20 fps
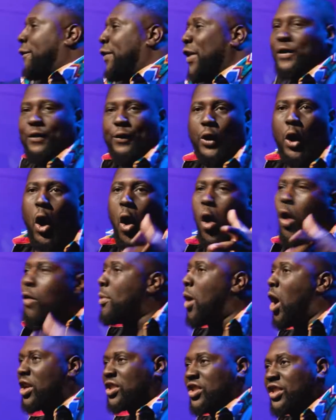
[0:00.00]
Feast for the old
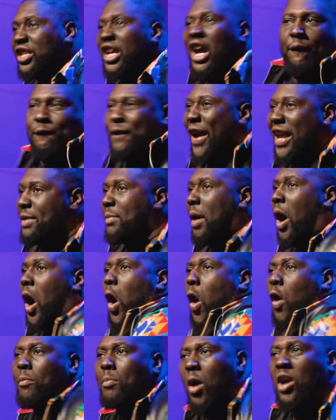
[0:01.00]
monsters, fight my
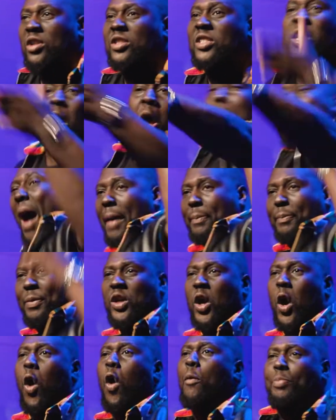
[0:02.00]
own monsters. Pop by
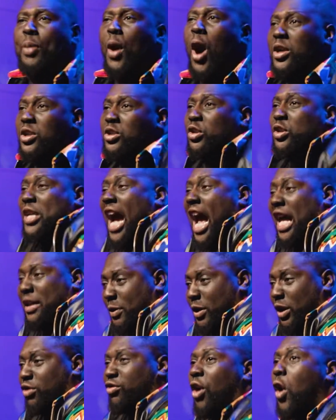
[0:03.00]
your own partners or cop
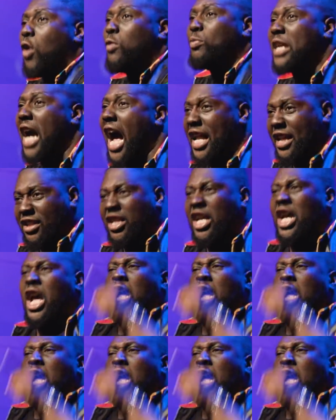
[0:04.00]
with the chrome goddess.